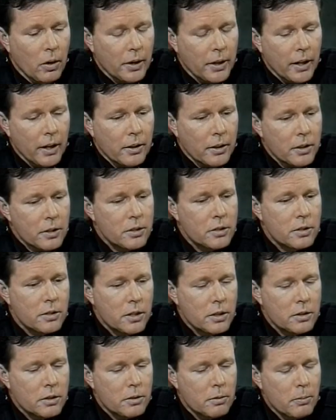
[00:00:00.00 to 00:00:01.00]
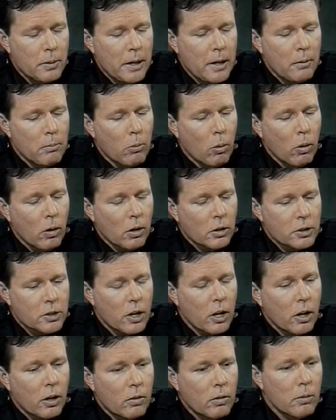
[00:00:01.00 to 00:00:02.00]
again, this to me borders
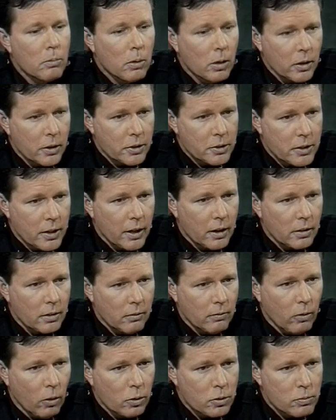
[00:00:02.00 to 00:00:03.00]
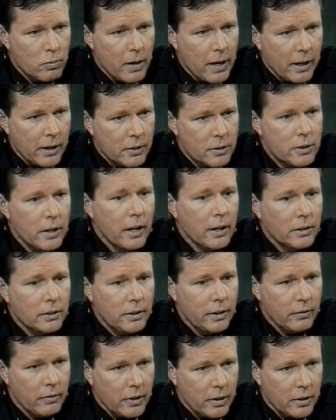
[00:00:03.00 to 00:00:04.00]
on criminal intent, the Volkswagen's
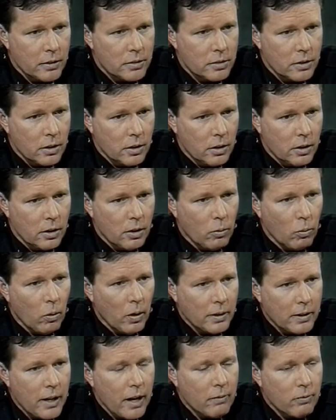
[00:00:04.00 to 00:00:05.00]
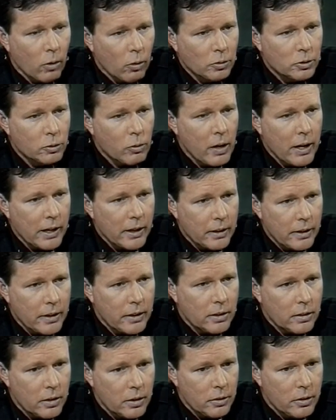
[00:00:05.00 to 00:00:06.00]
activities. What that Volkswagen
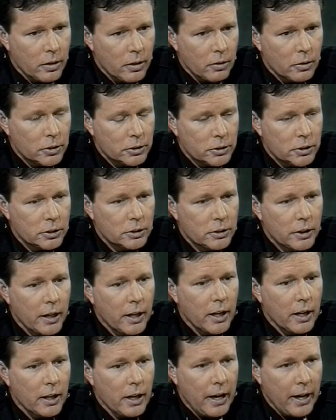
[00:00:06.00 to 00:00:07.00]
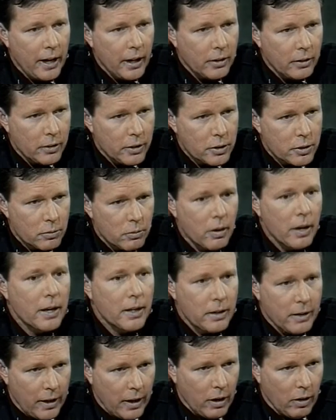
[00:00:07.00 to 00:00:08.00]
needed to do is just say, end this right
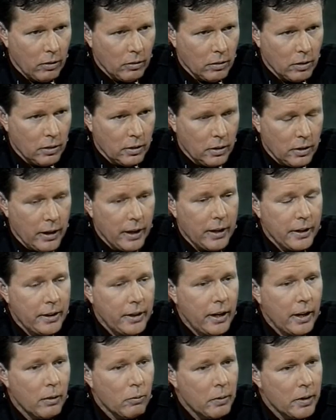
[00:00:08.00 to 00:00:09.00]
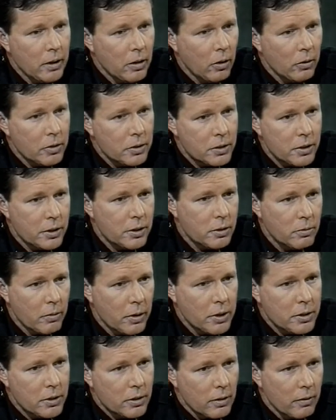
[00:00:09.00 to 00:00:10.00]
now. And again, we know the
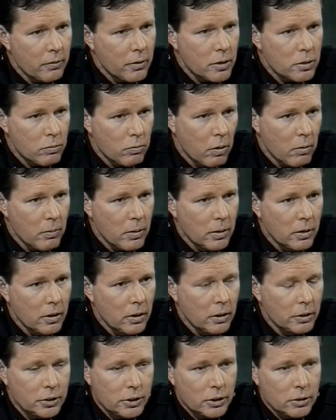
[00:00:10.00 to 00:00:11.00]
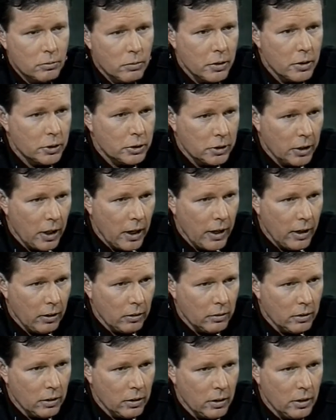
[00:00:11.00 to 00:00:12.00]
situation of this woman. She's with
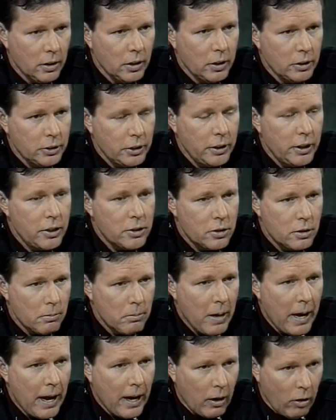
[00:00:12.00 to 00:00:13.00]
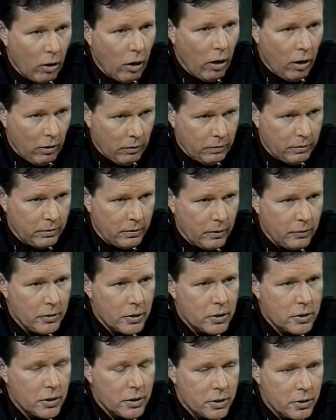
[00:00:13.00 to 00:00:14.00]
child. She needs to back off of
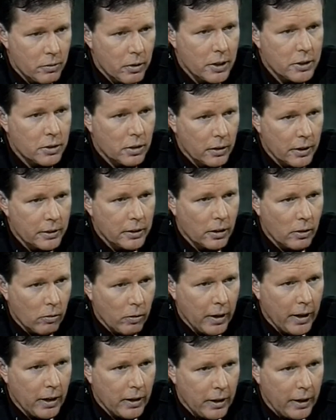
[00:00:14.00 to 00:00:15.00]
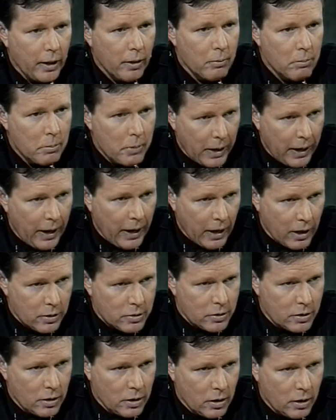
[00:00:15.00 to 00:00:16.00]
this situation, let the Grand Am
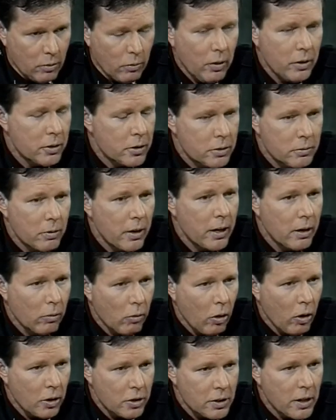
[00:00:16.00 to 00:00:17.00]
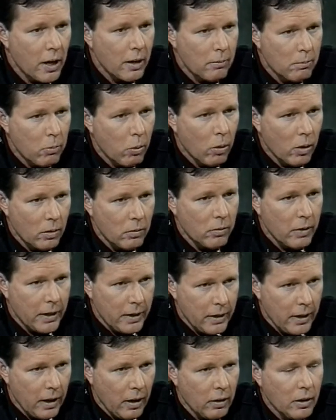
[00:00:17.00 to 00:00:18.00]
pass. Whether it's right or wrong is not important right
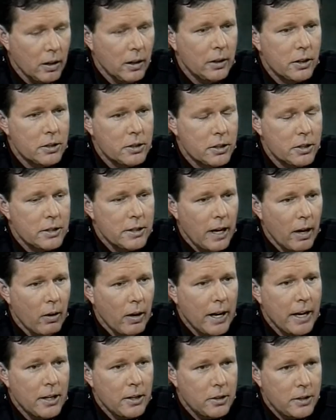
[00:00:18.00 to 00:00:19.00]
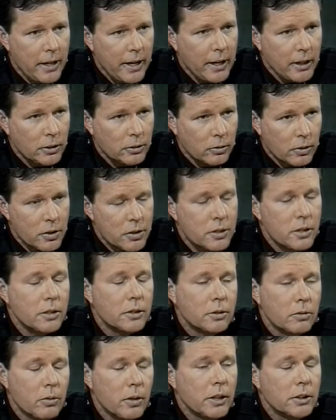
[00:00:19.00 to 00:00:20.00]
now. This is now a dangerous
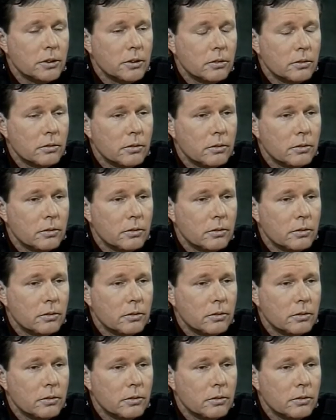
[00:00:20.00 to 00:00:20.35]
situation.